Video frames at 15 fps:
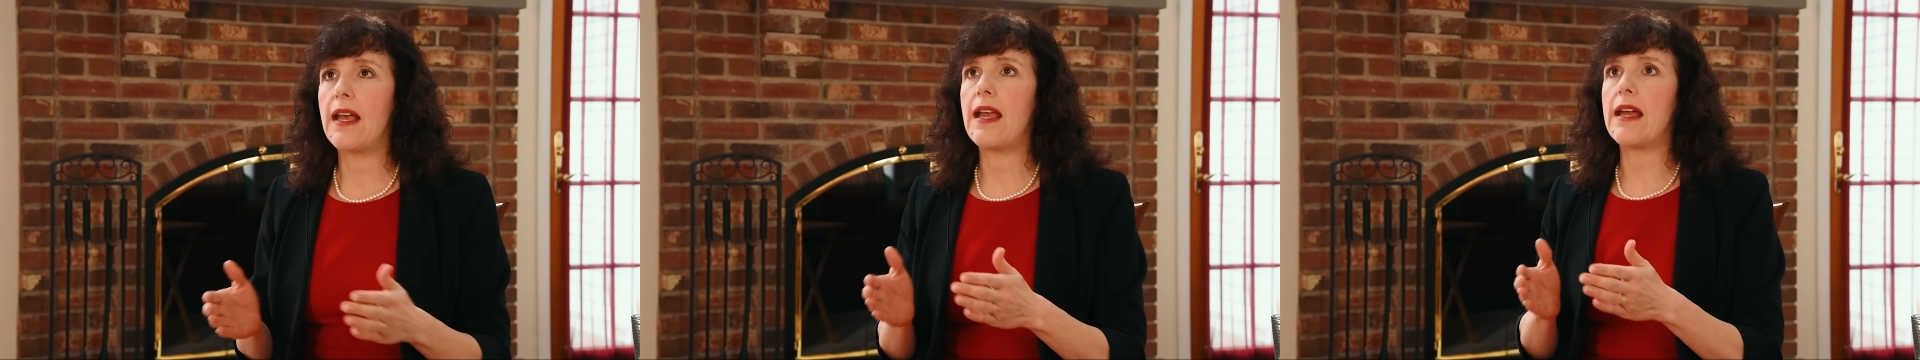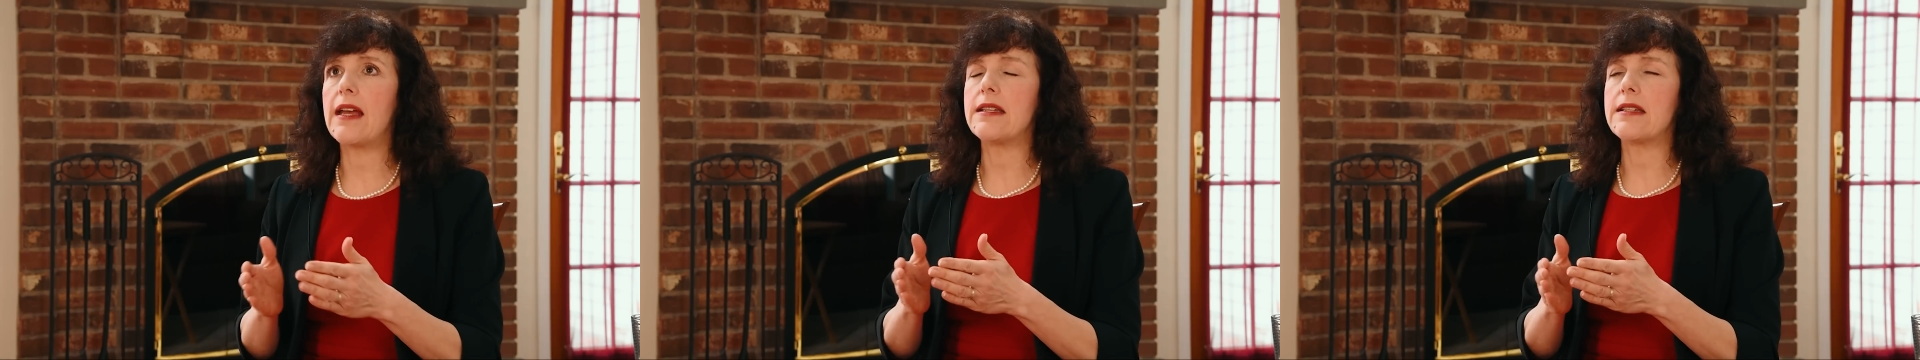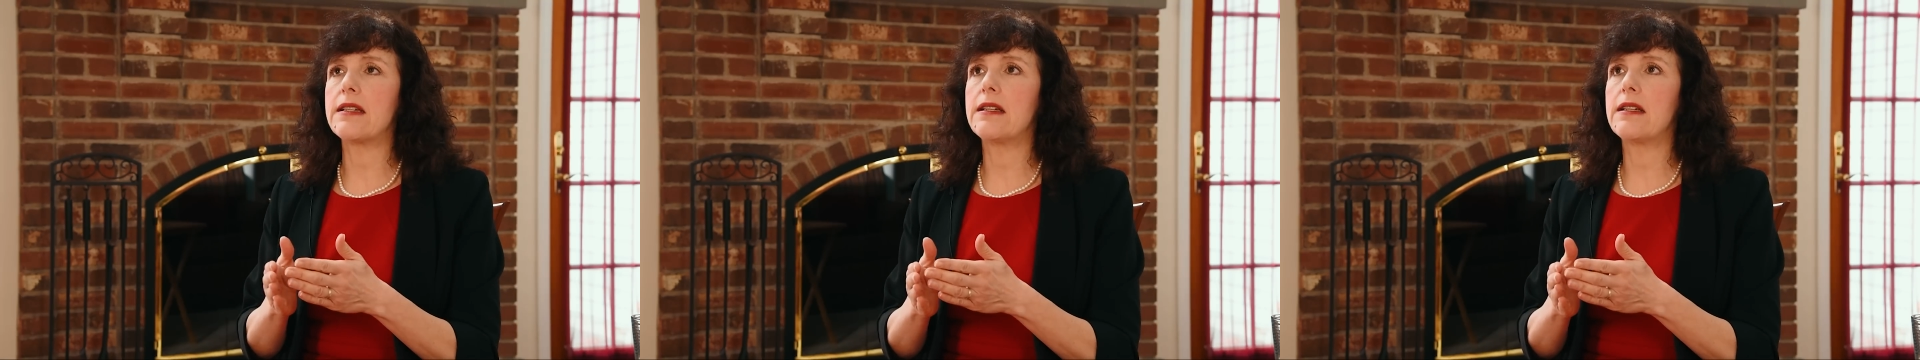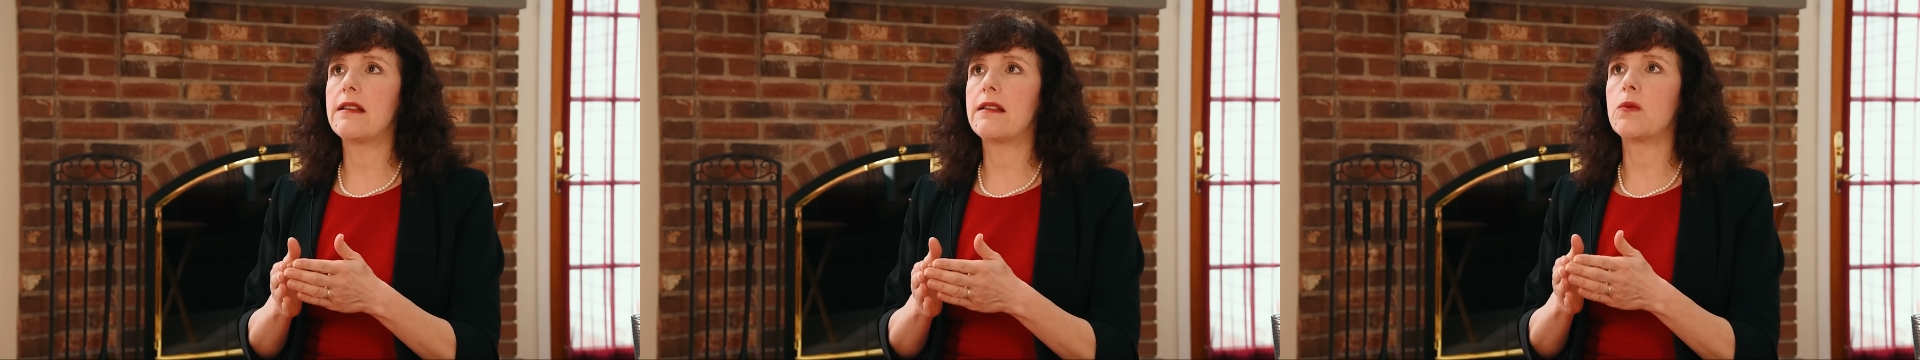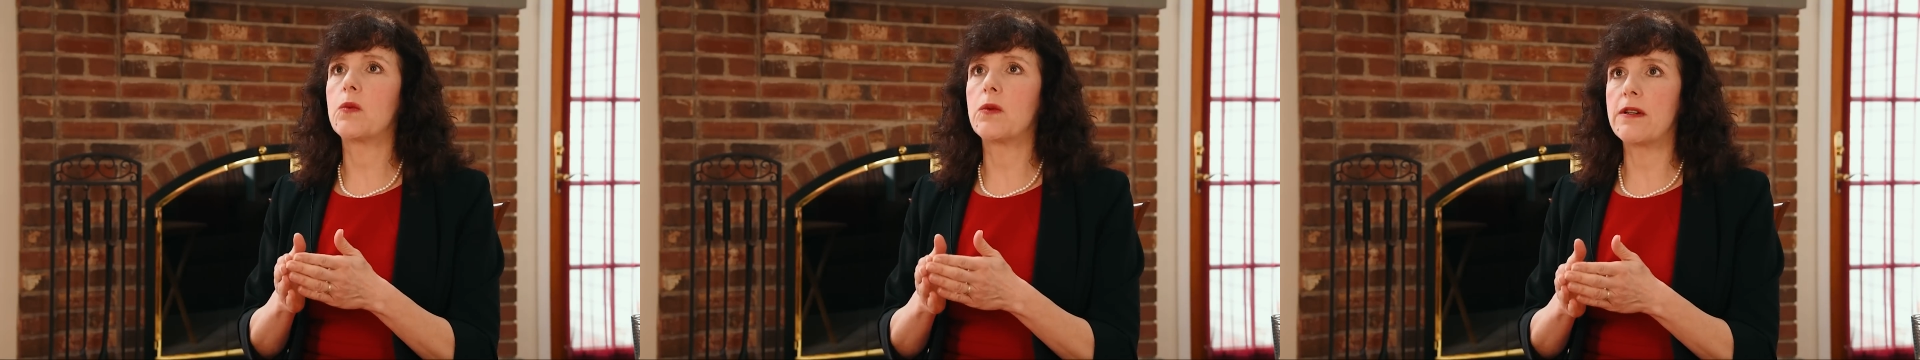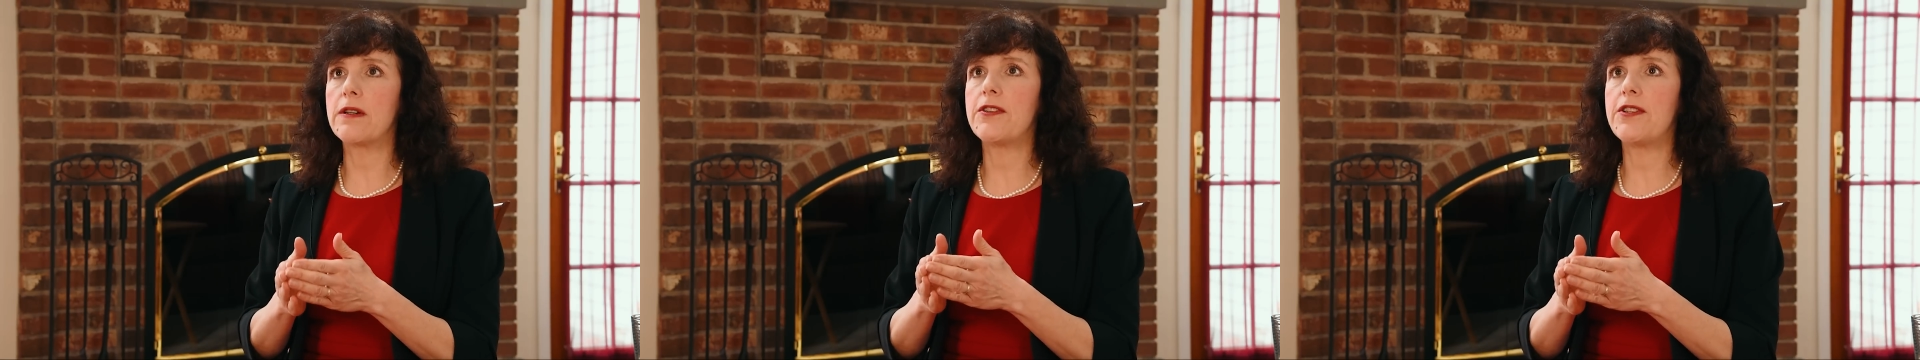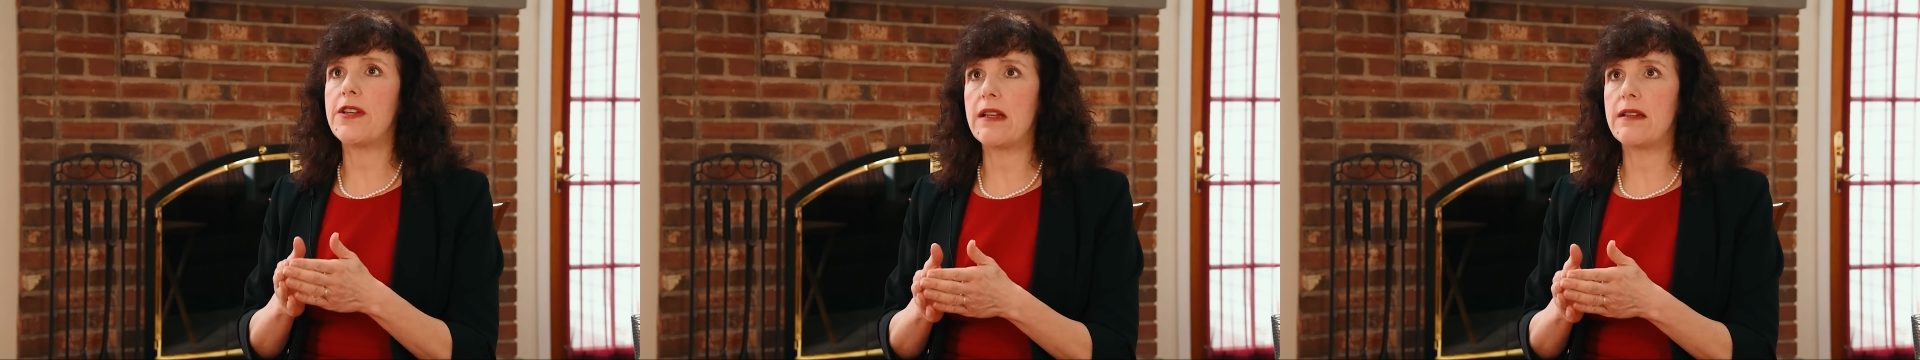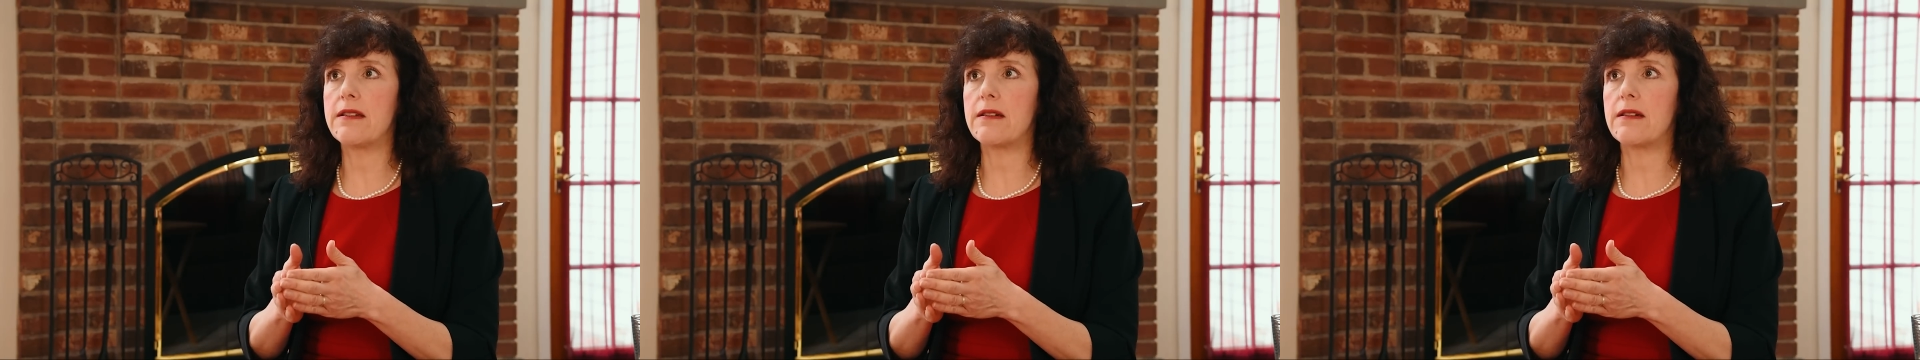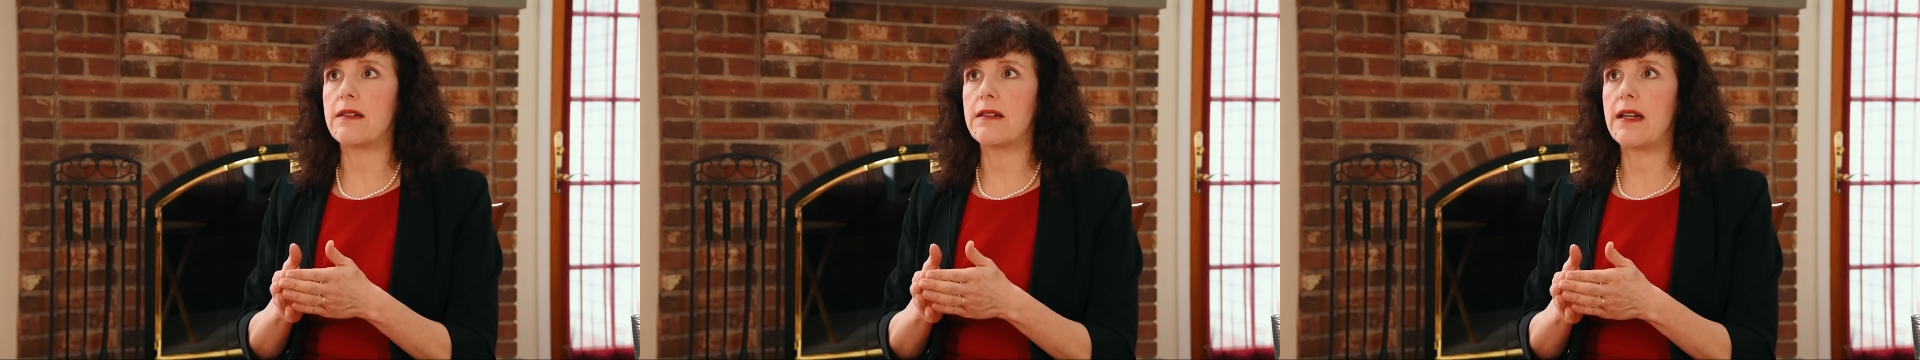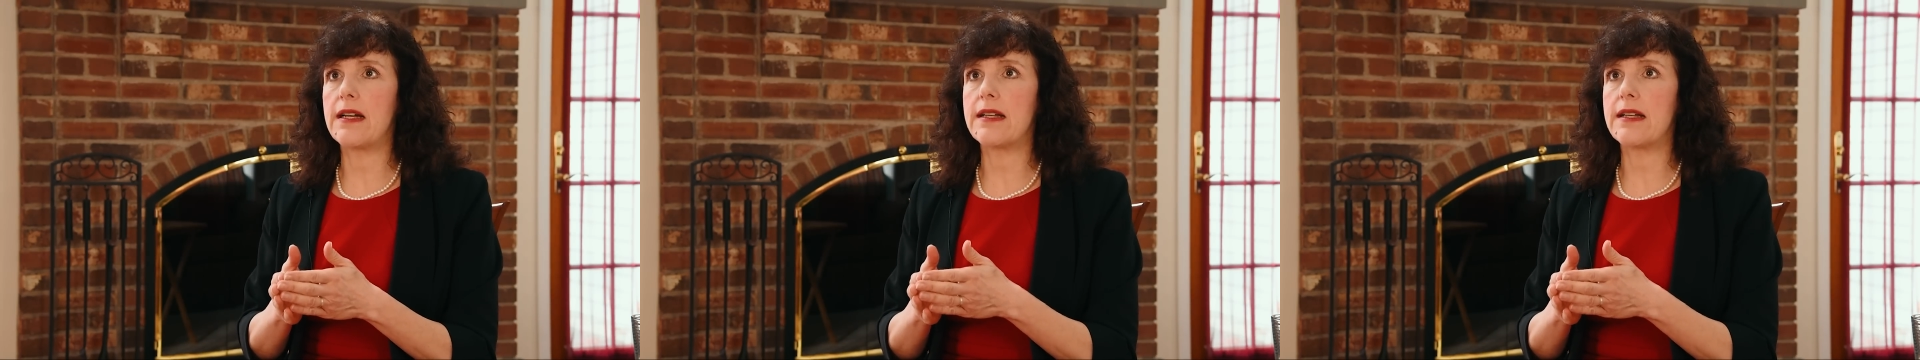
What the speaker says: And the word gender,